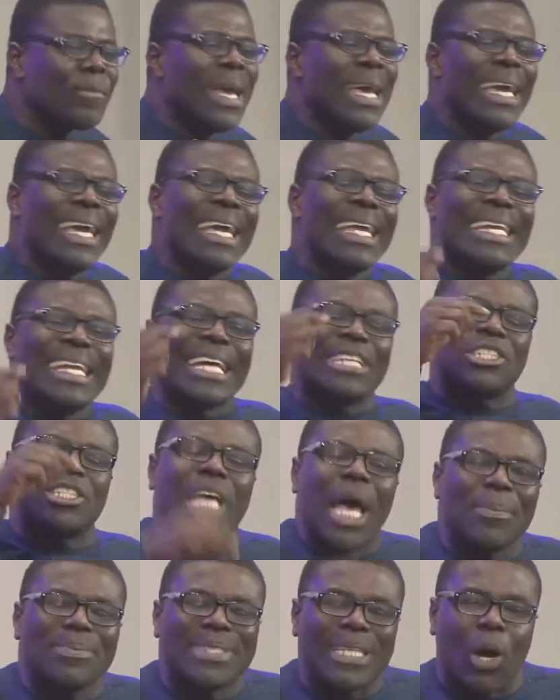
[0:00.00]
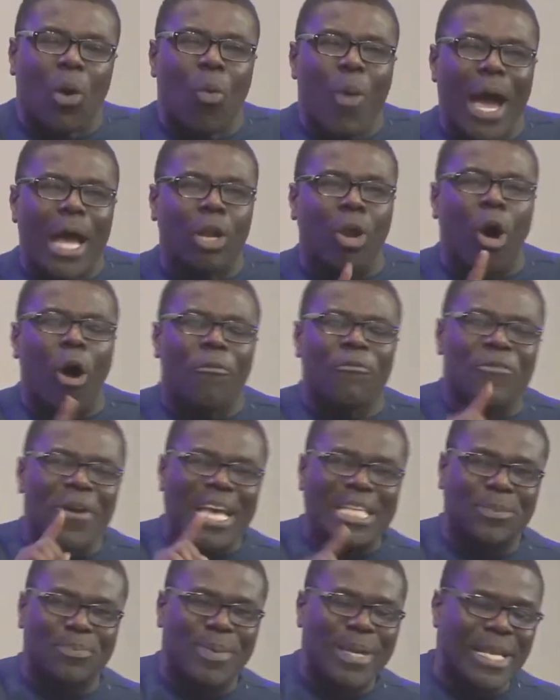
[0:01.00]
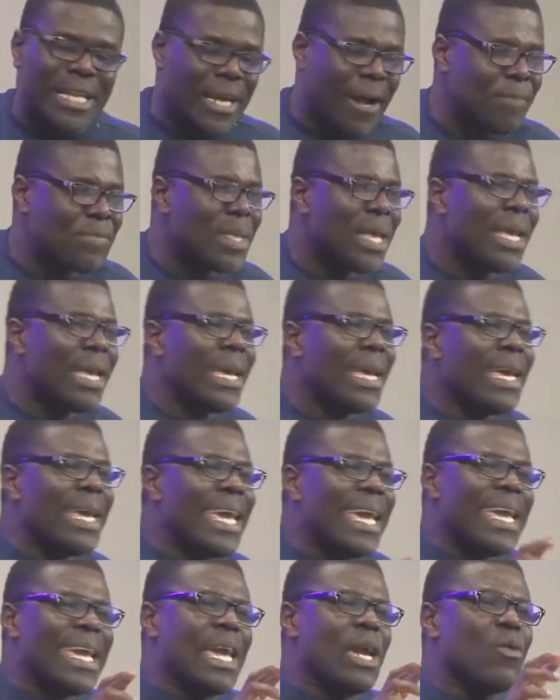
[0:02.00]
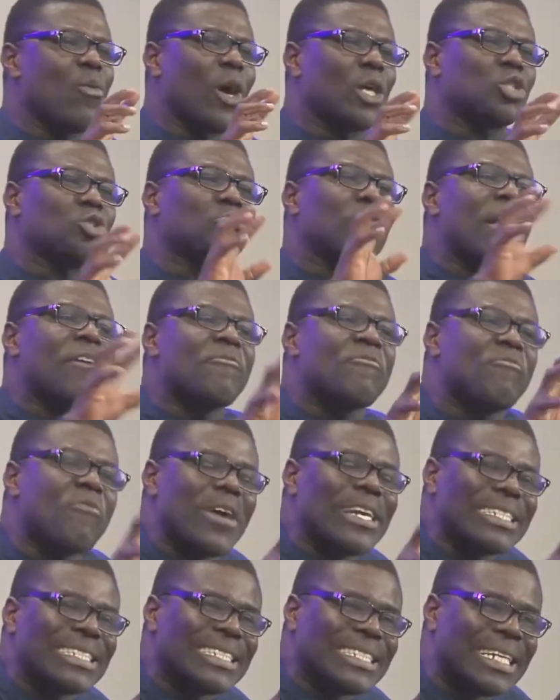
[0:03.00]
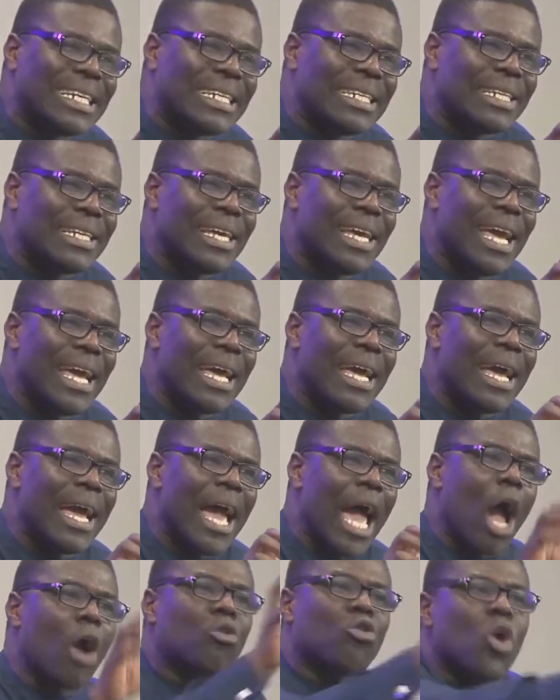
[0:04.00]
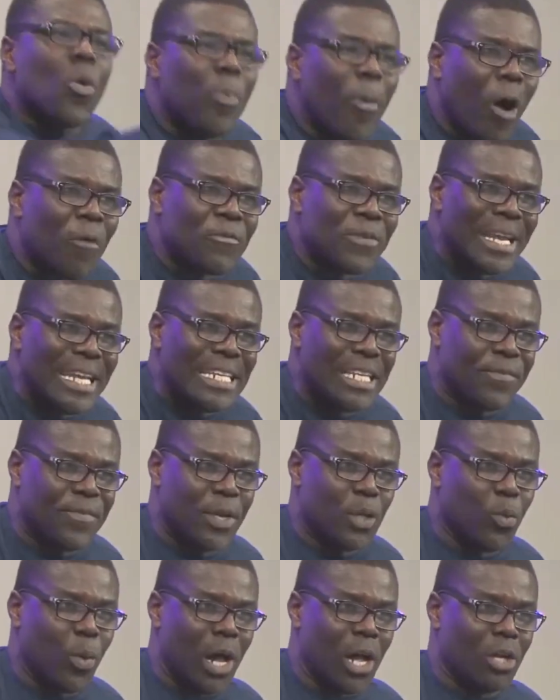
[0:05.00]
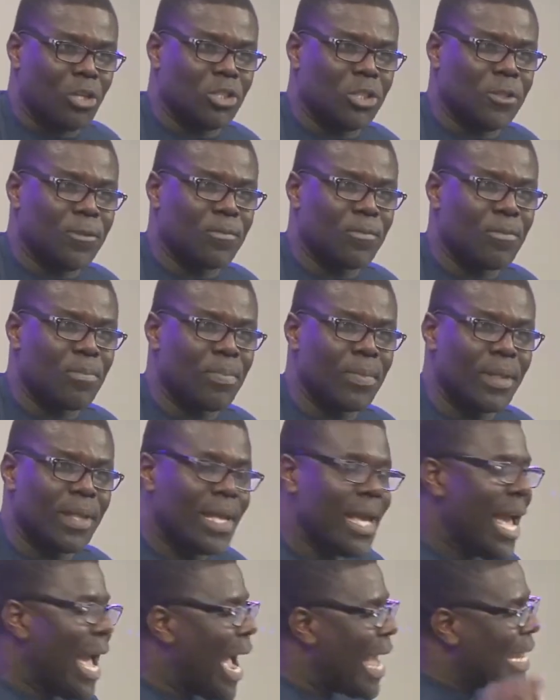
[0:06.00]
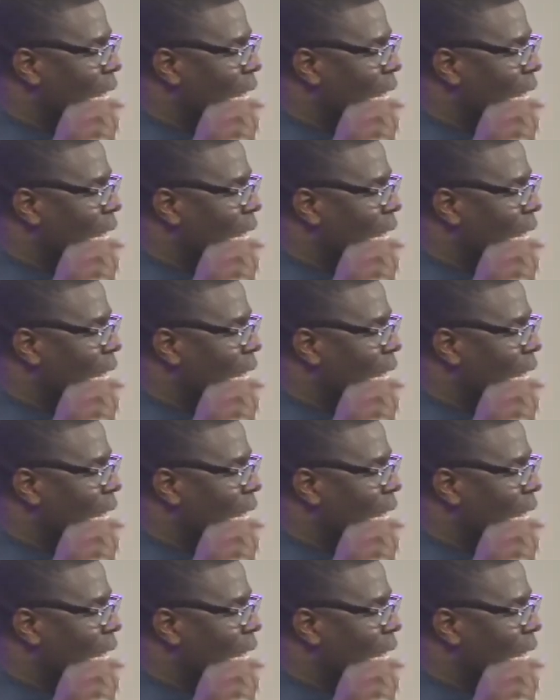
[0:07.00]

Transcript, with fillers: in the chapter one of First Peter, he, he was referencing a group of individuals. And he